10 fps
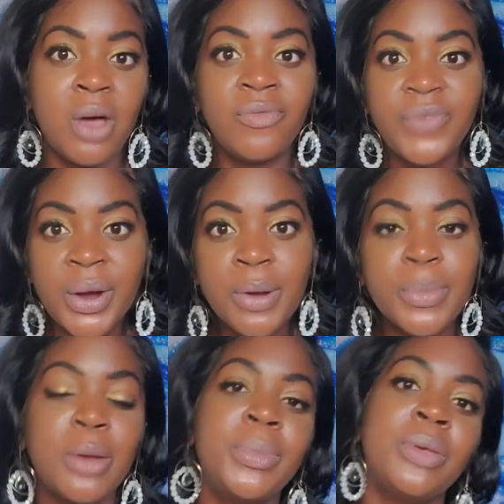Affirm
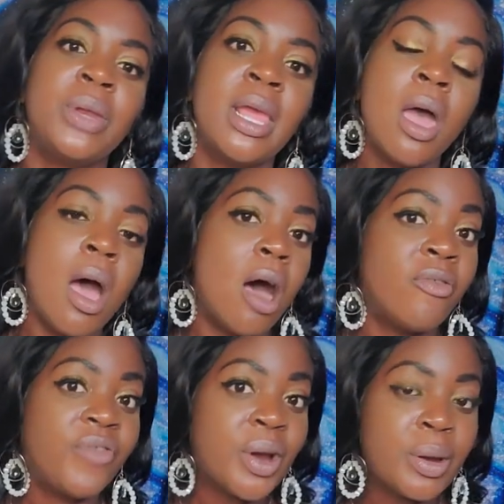your beauty.
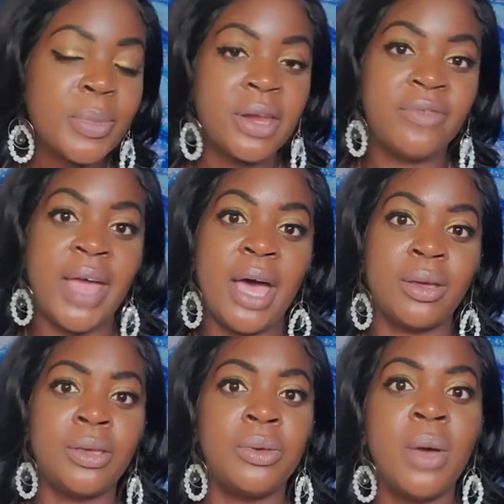Affirm your
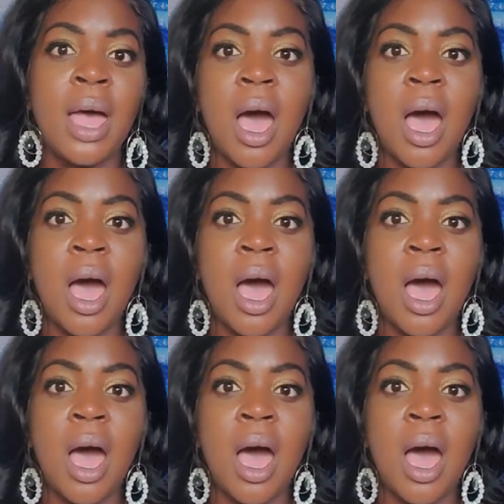value.